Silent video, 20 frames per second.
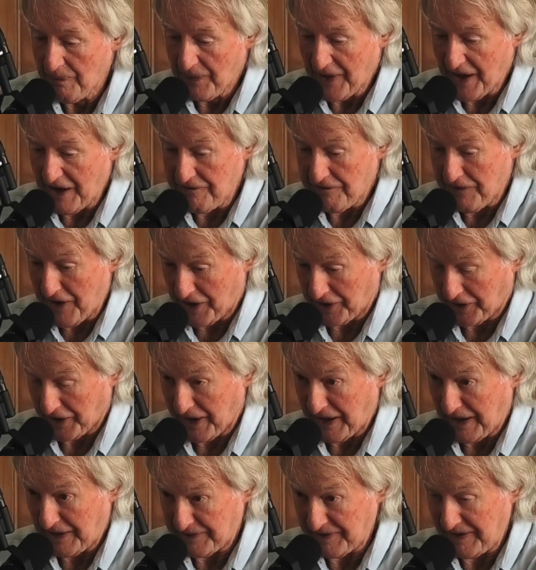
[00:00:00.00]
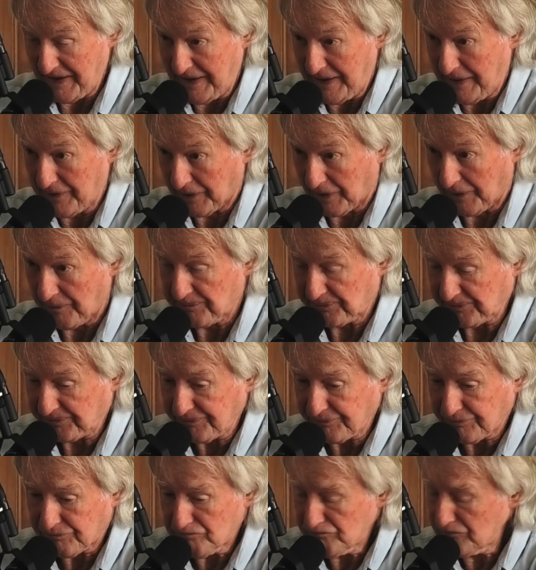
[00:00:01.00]
they found it hard to handle.
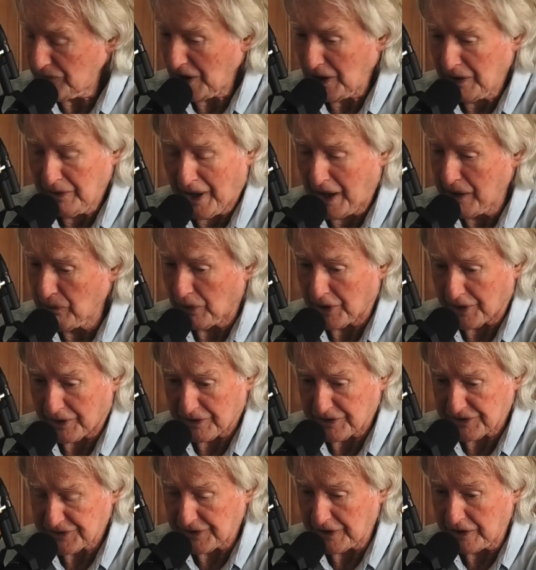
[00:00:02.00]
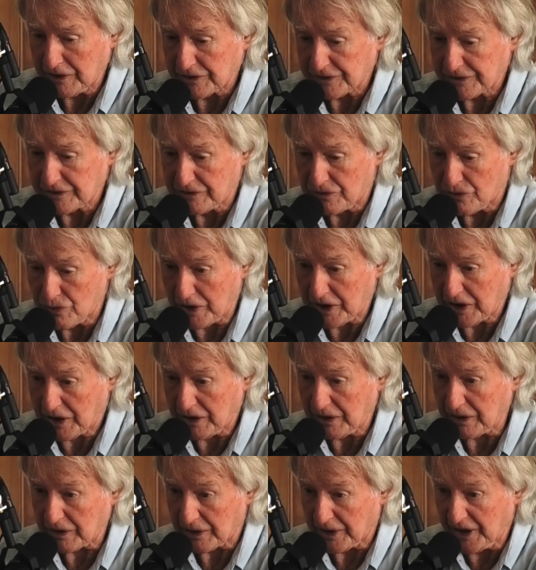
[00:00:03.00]
They wanted to see us
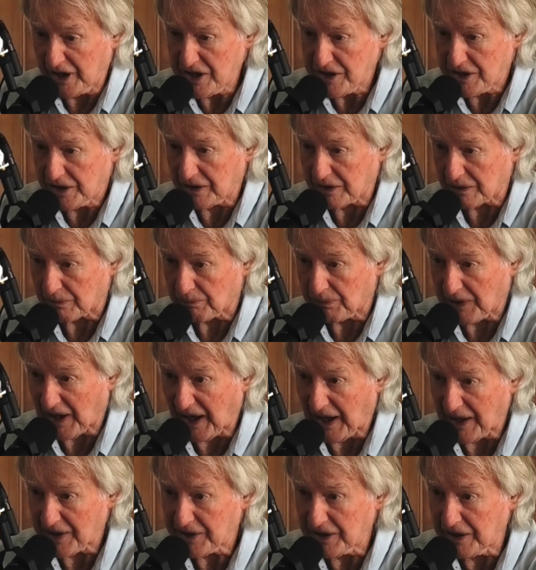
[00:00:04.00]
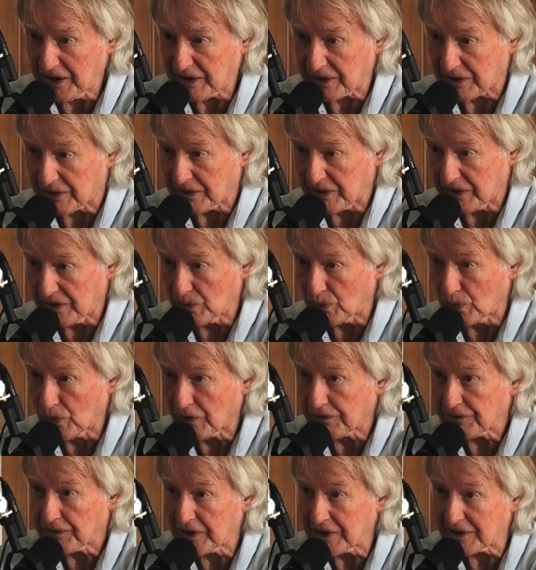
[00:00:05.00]
drinking and eating and partying and
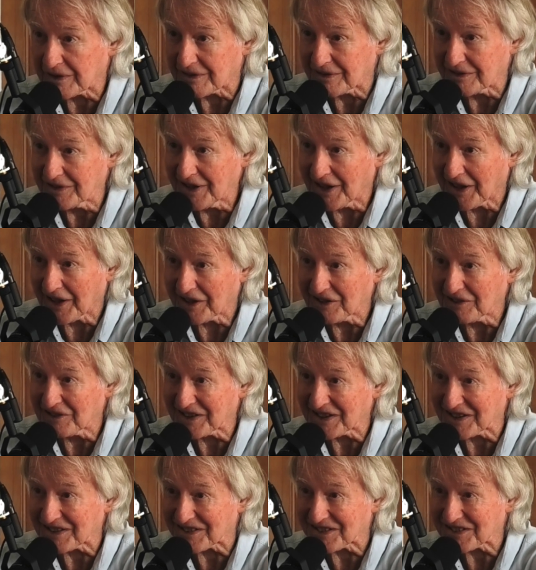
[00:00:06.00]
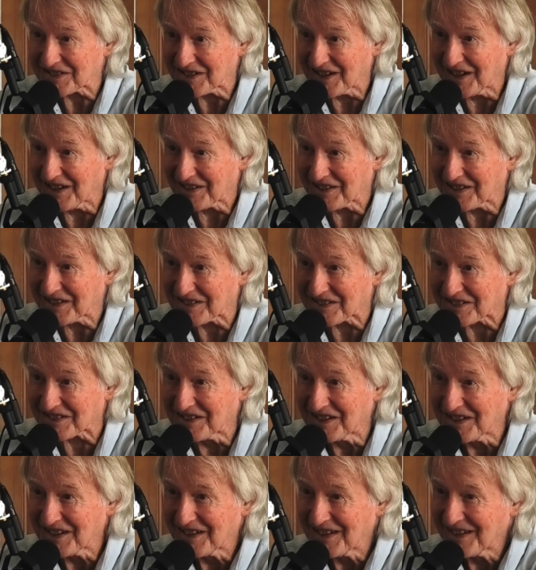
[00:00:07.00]
woofing and yellowing and shouting. Mm.
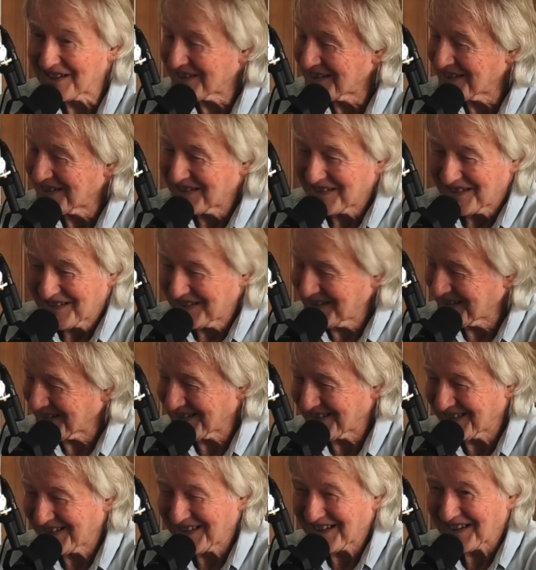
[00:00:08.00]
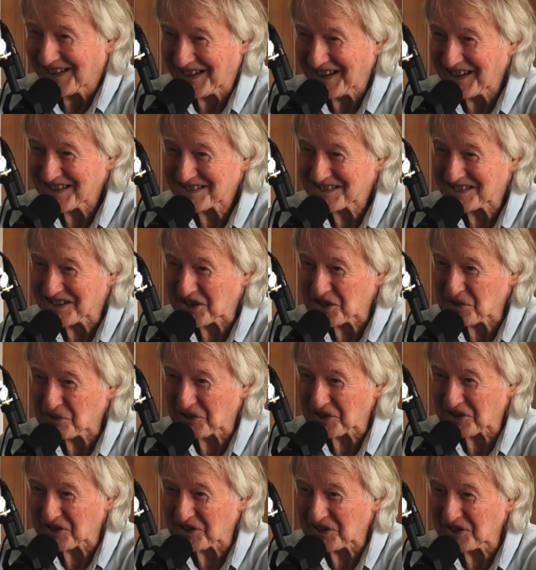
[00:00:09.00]
And hmm. last thing you
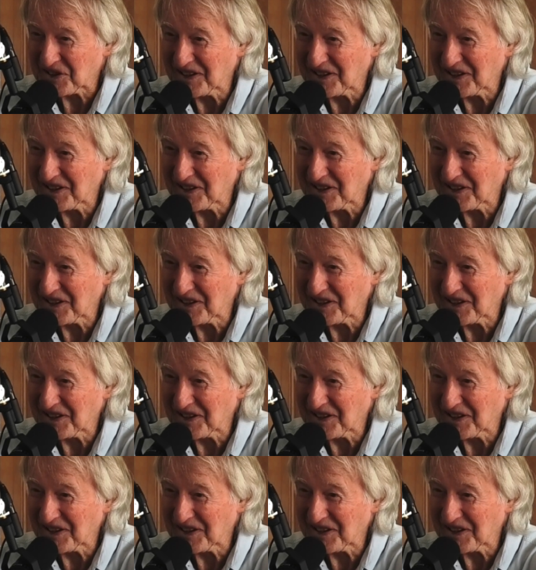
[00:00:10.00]
want to